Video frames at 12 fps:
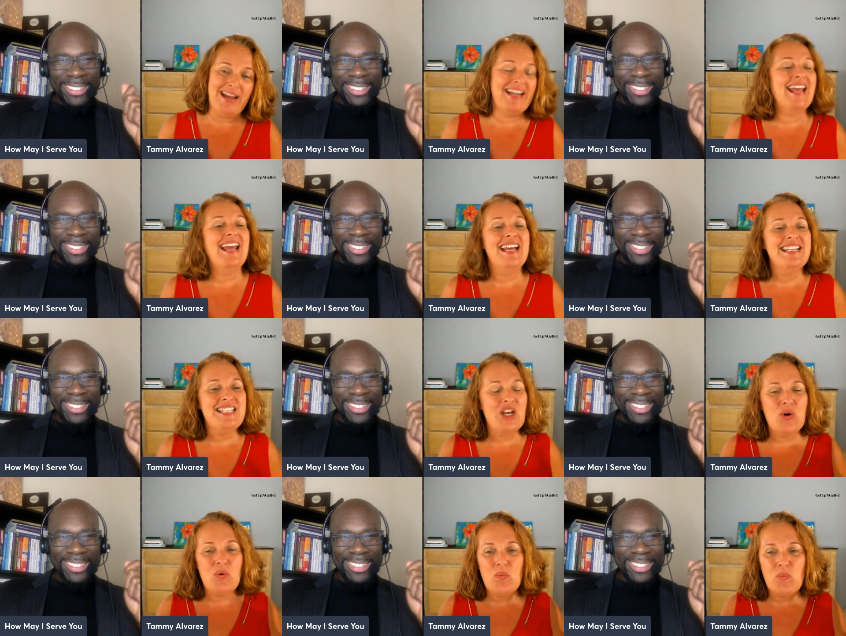Speaker 1: right.
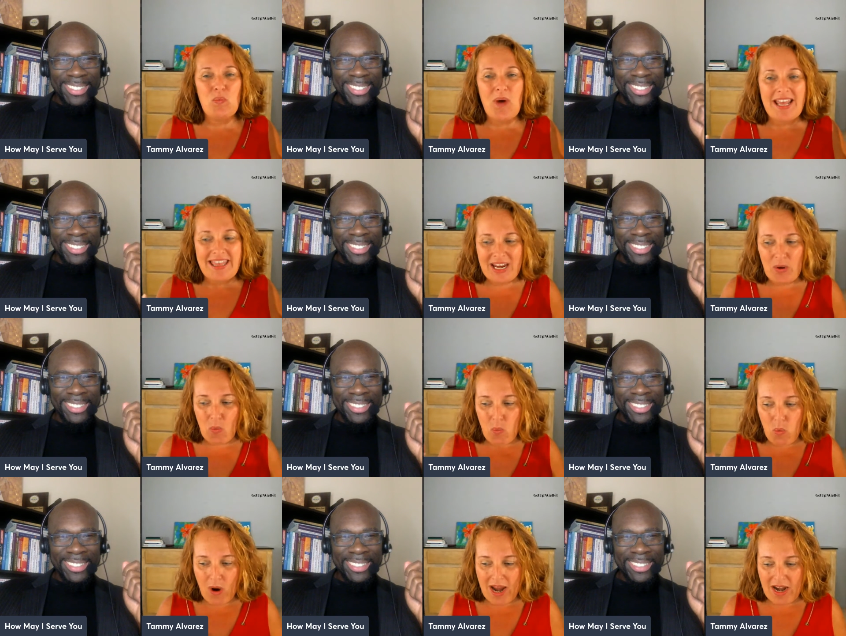So I think
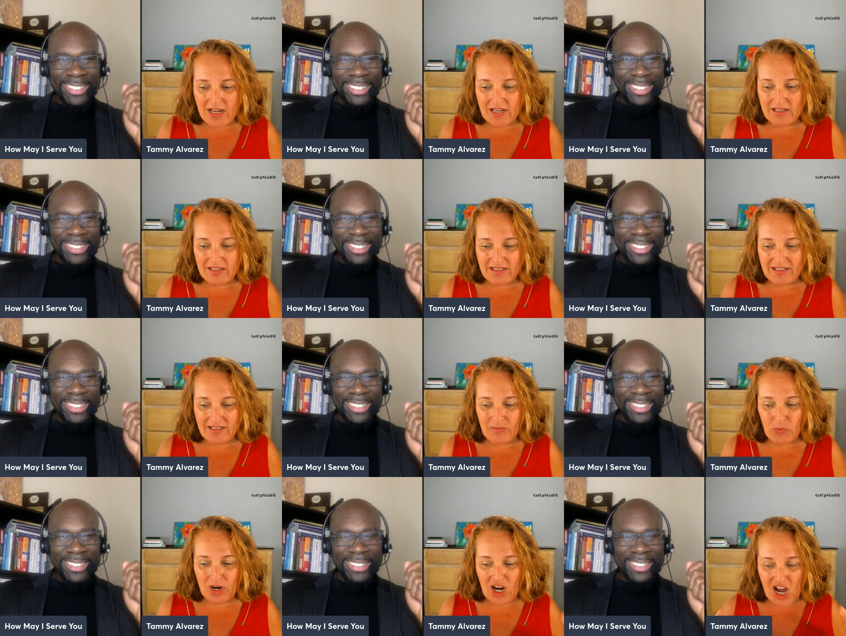what
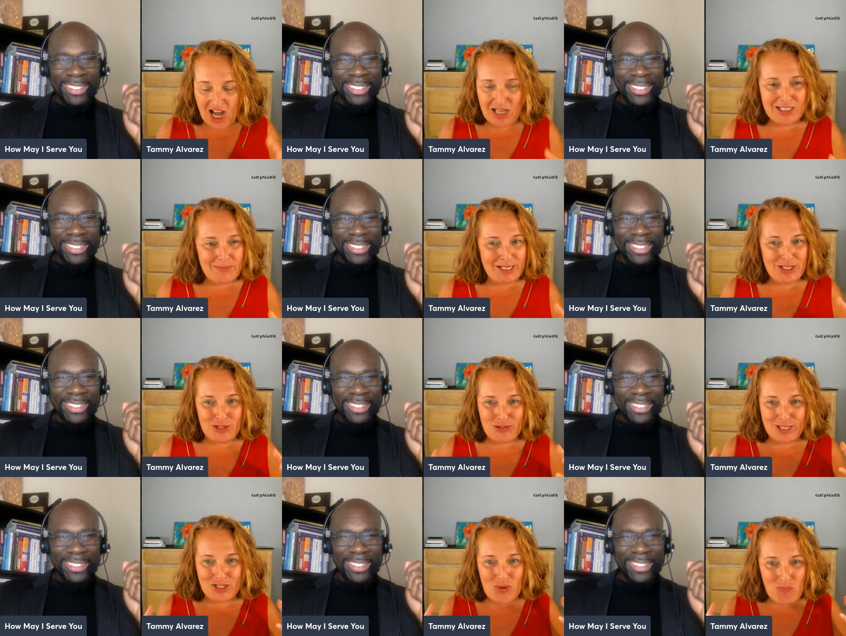what caused me to do
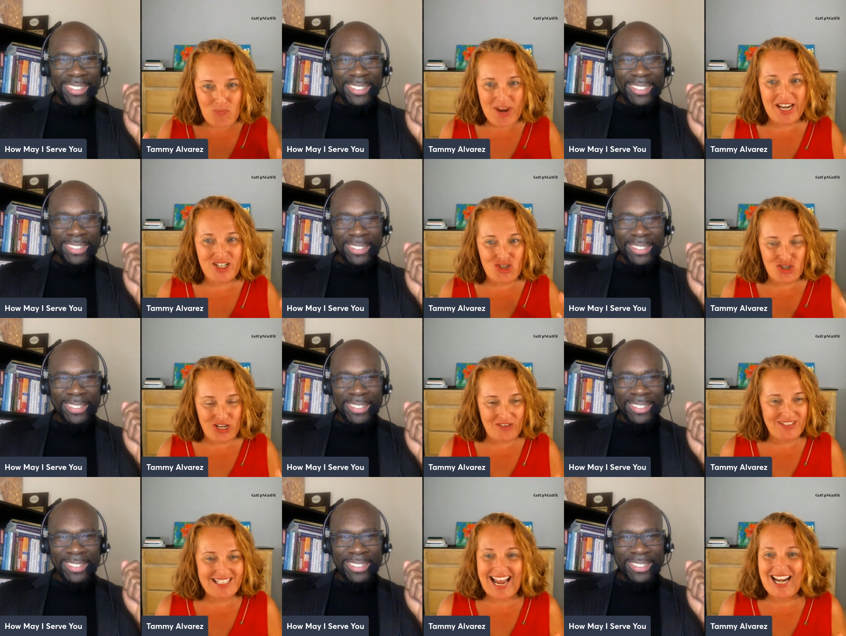such a big
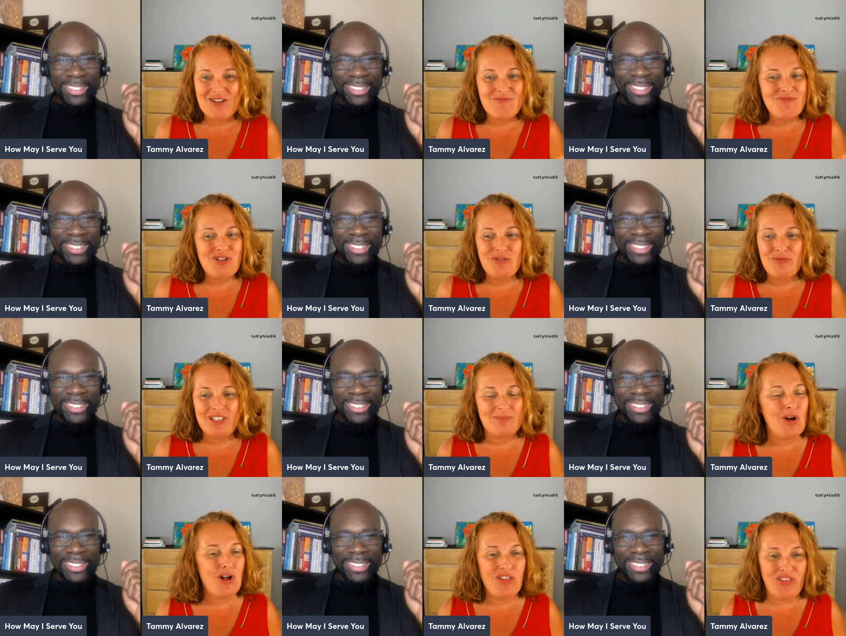shift is I don't do
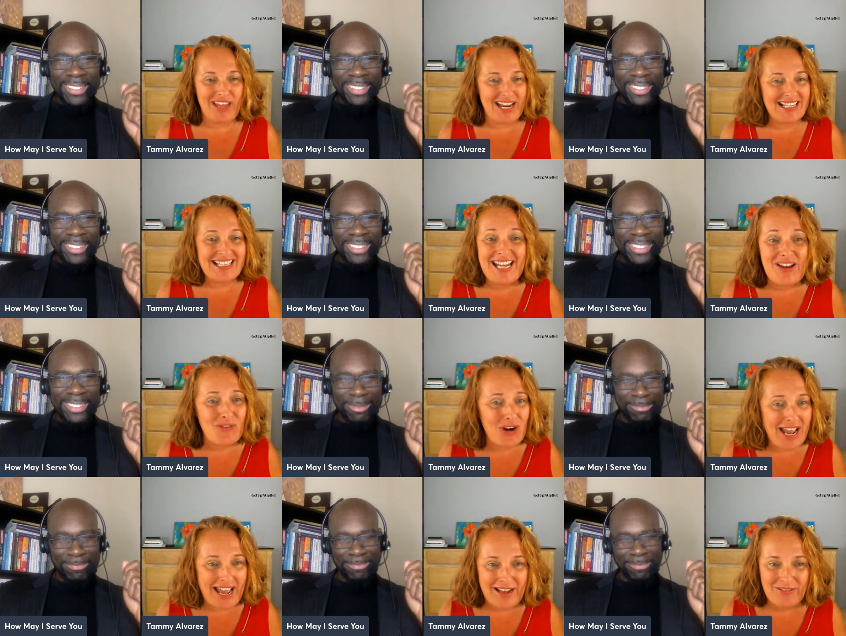small things. I never mm.
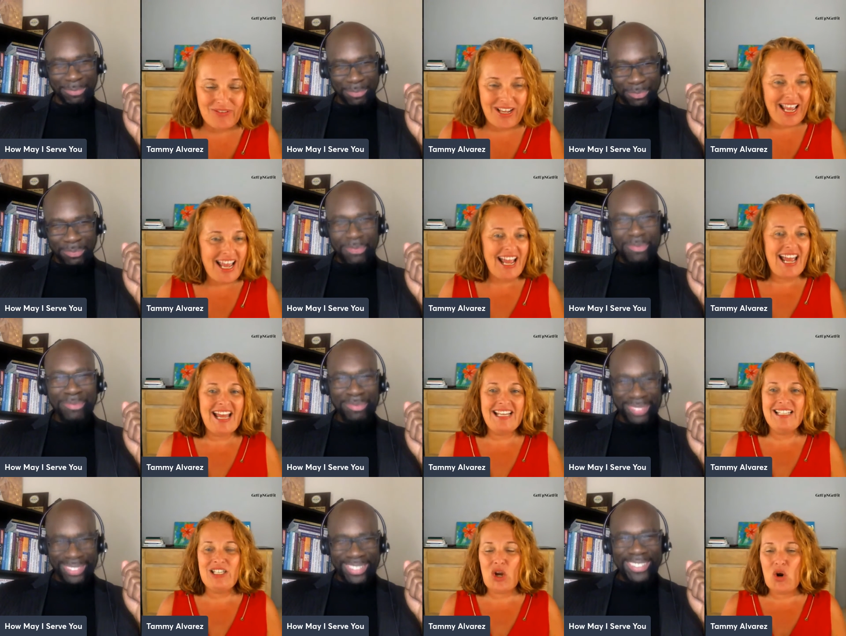have.
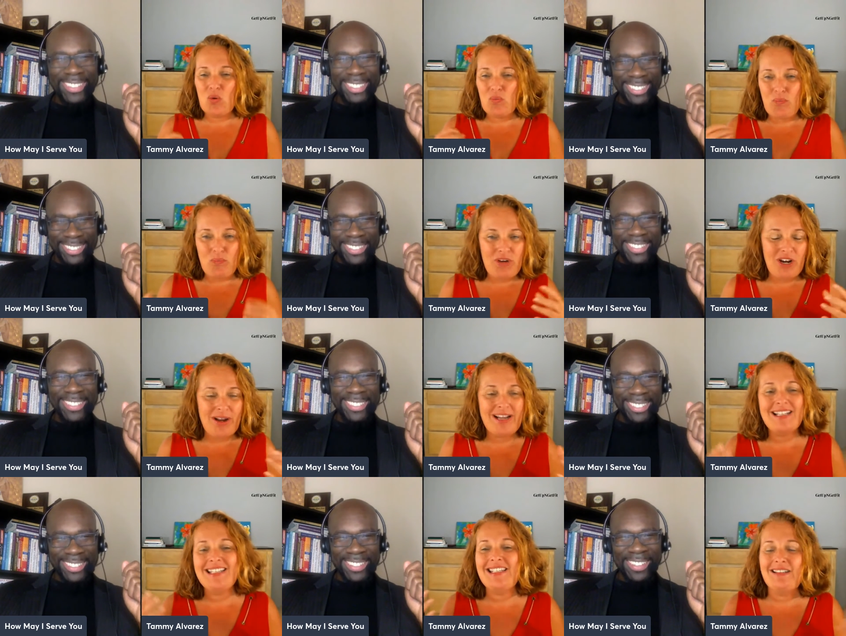And so, you know, I
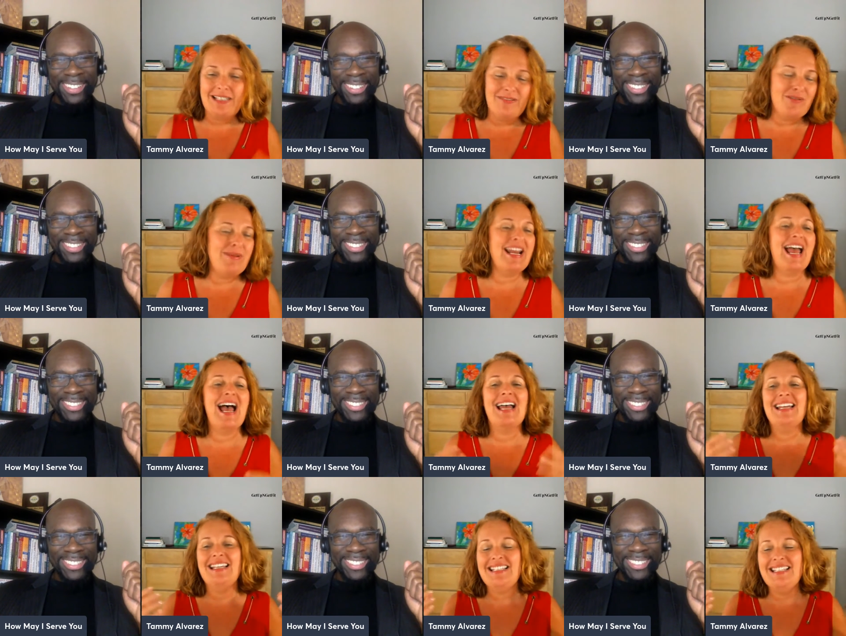could still live in
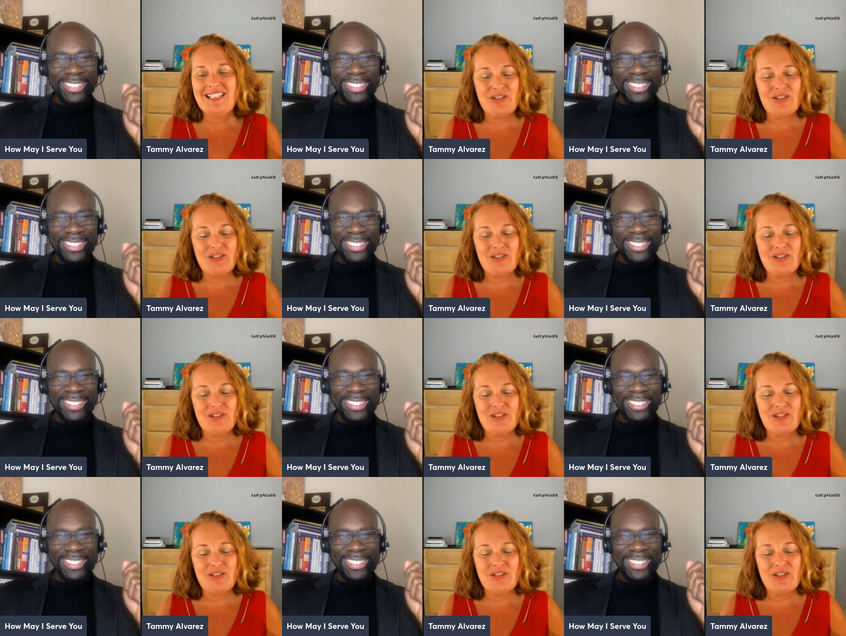Manhattan and